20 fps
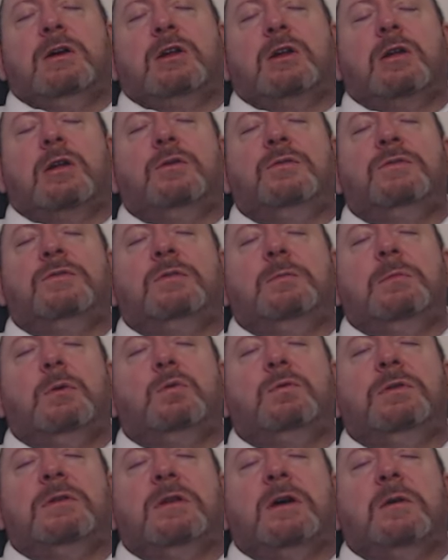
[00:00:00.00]
close the
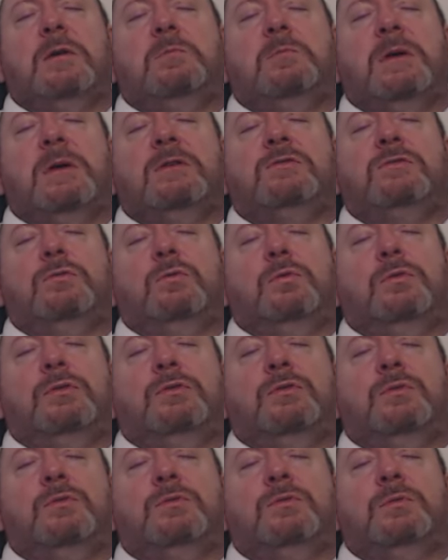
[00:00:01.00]
building up, make sure the
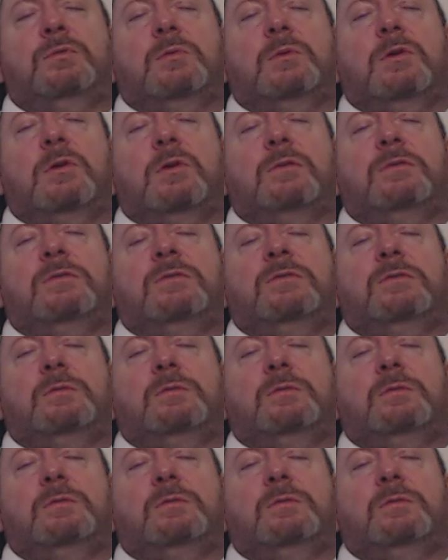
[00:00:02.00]
doors were locked,